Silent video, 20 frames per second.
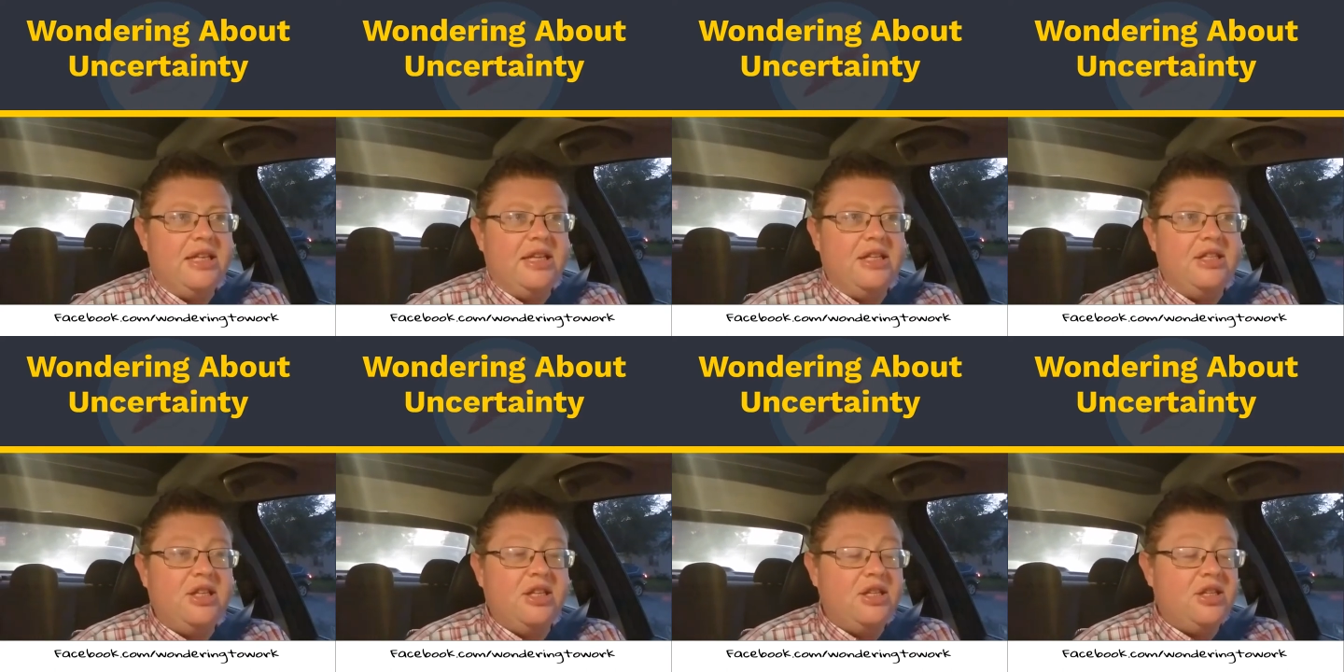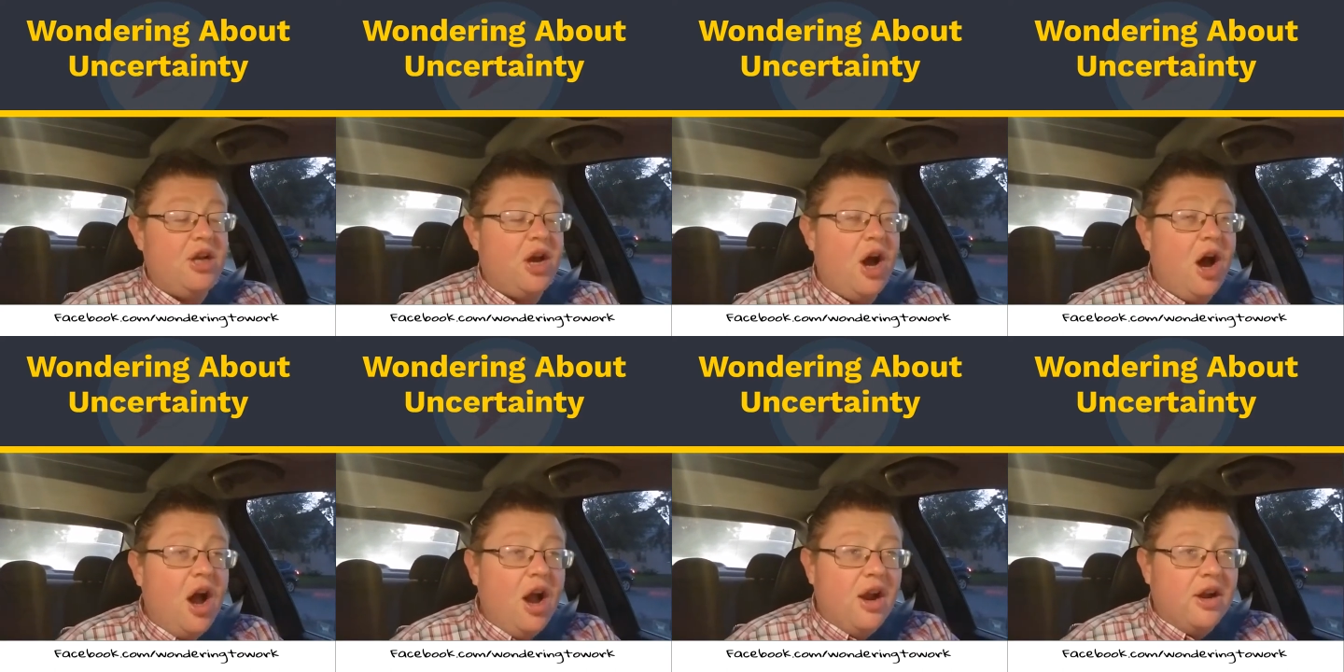And it's
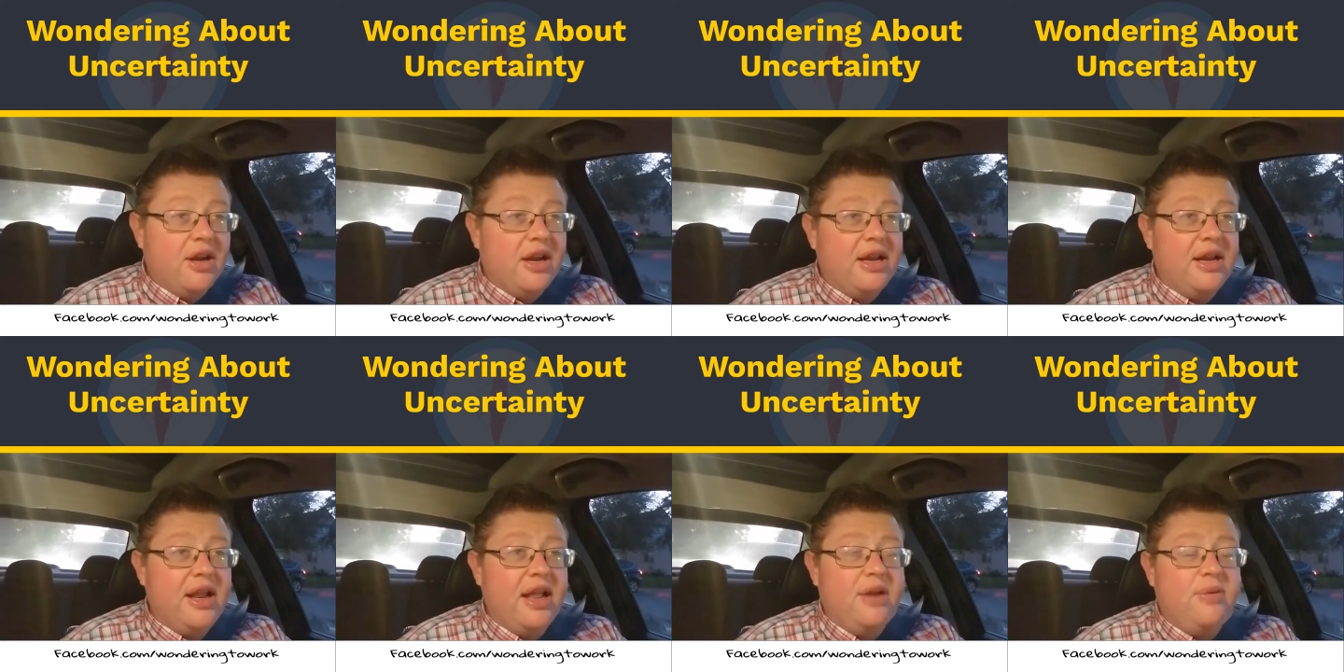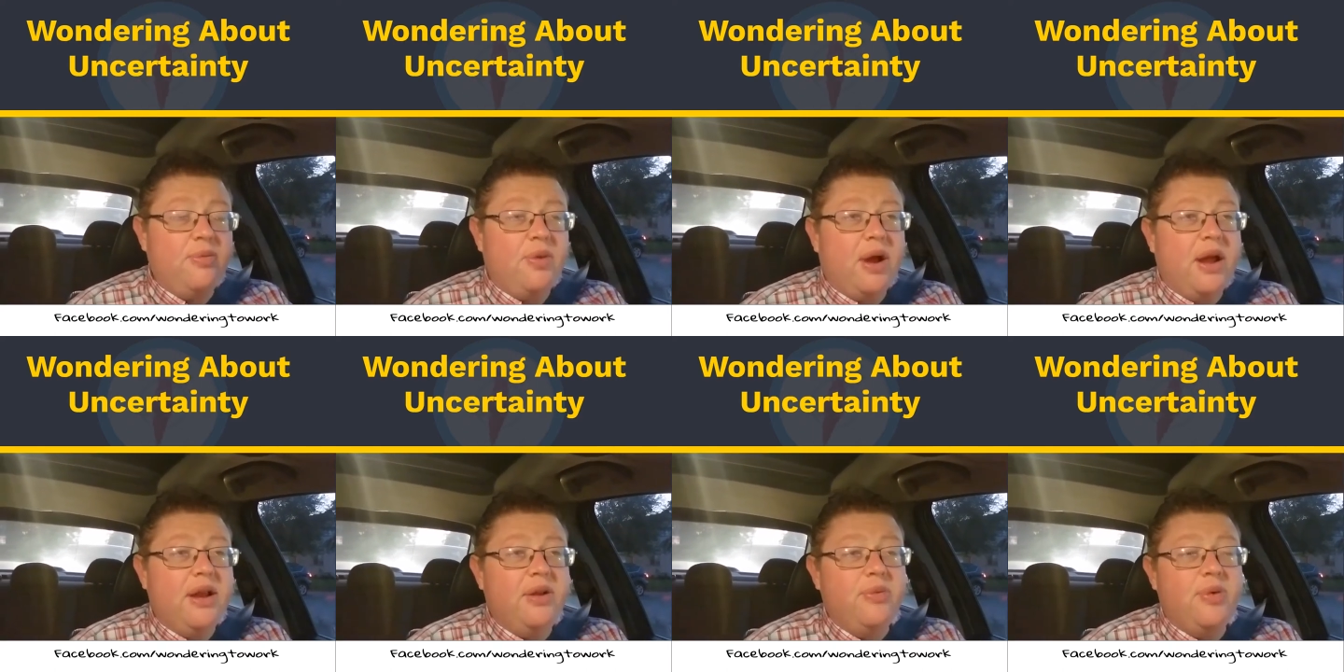hard,
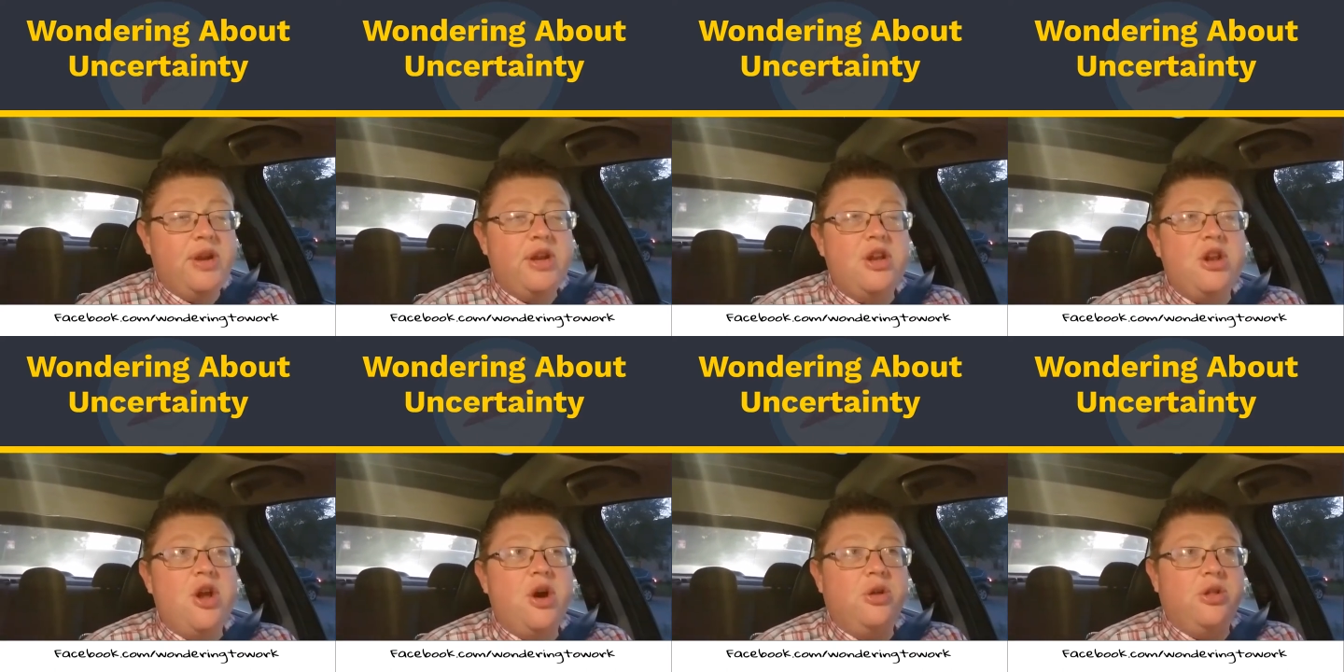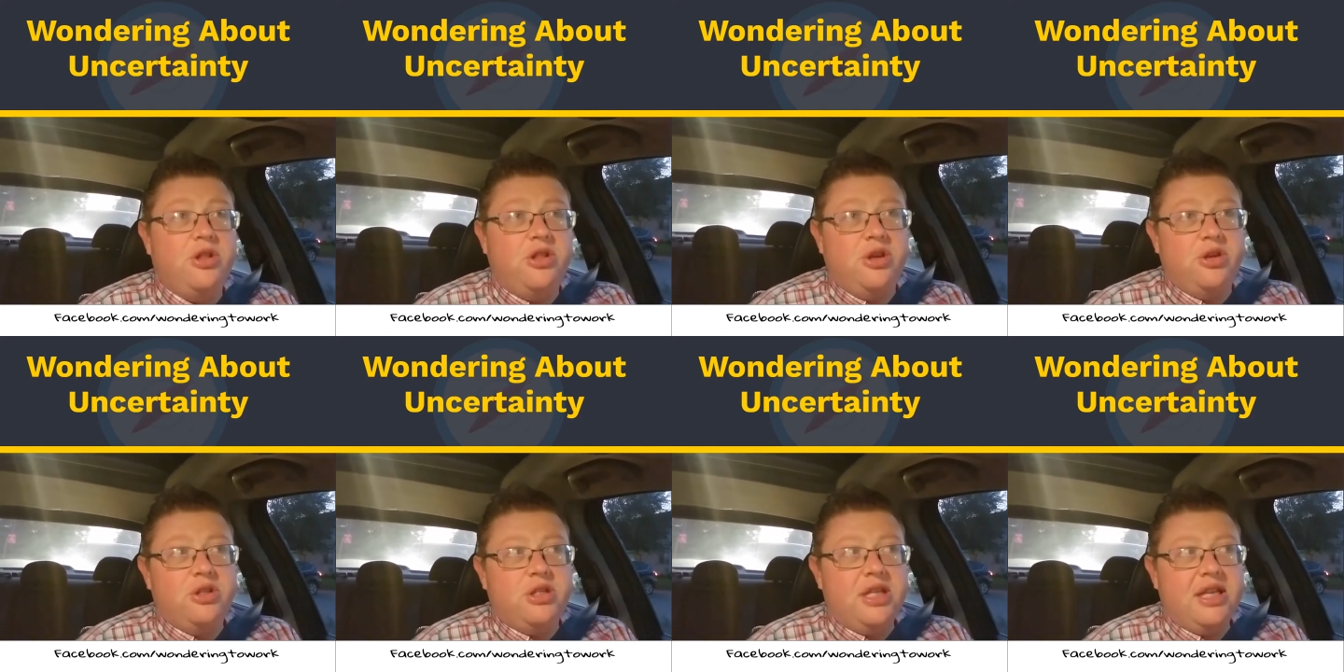and we know
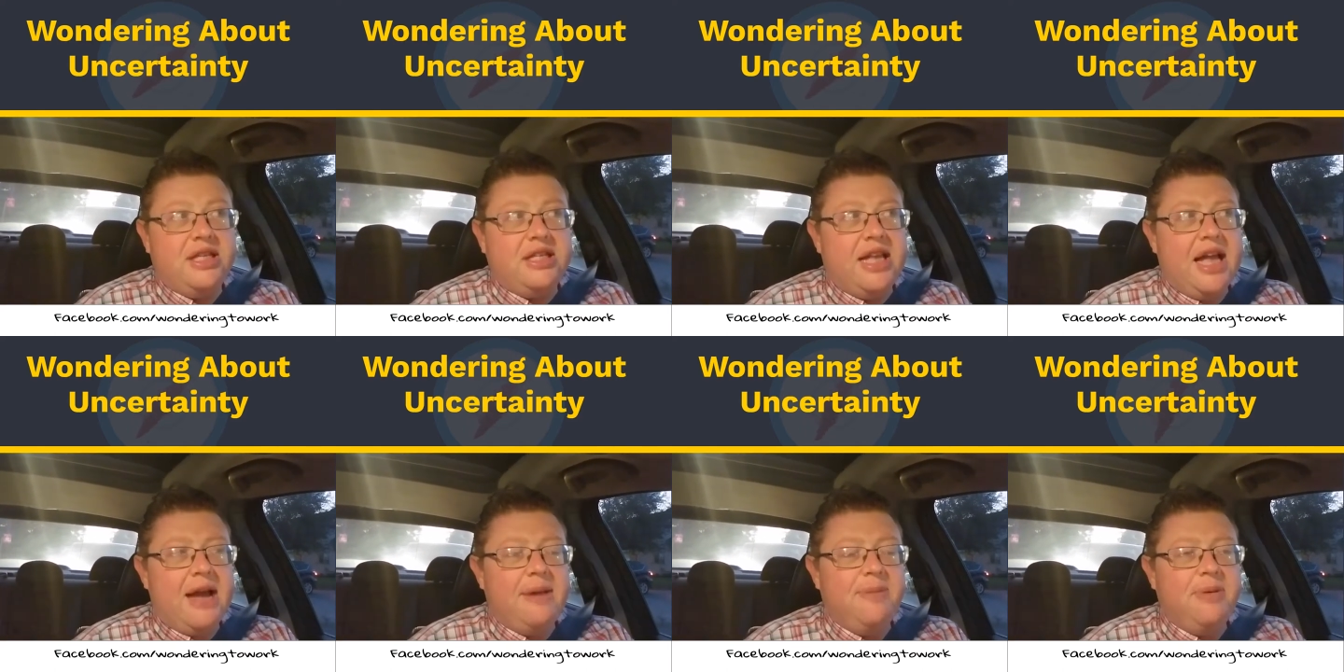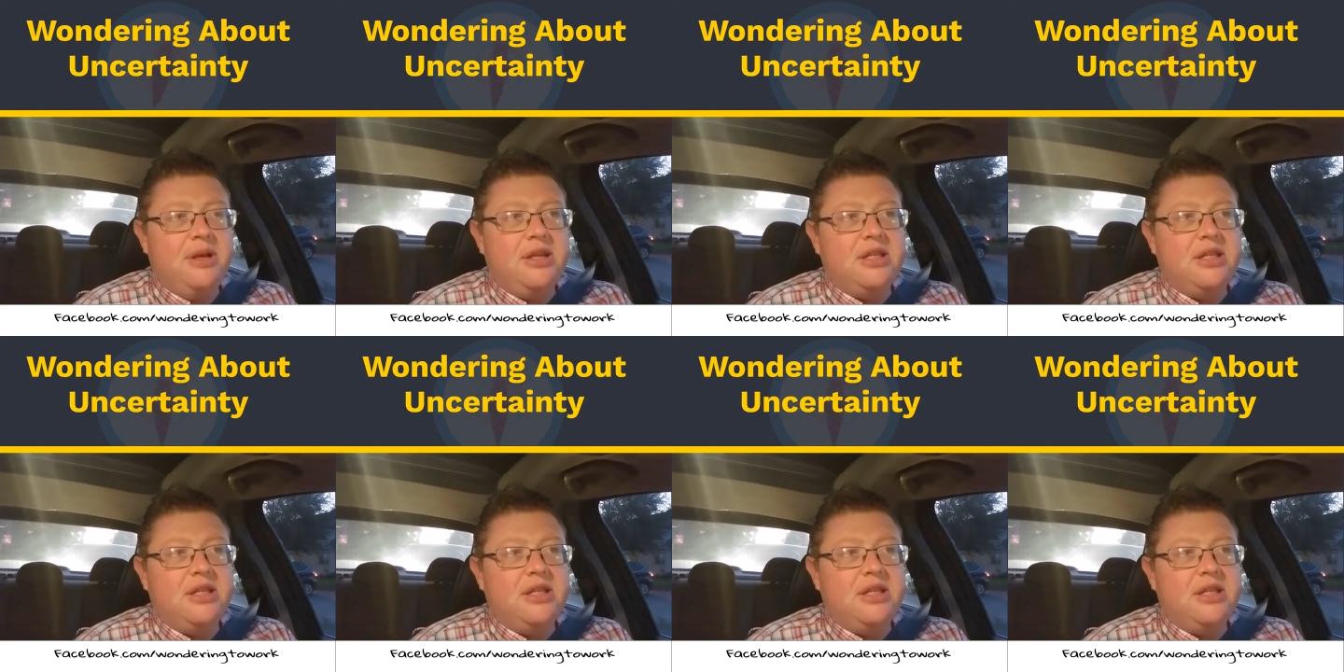that those things happen. And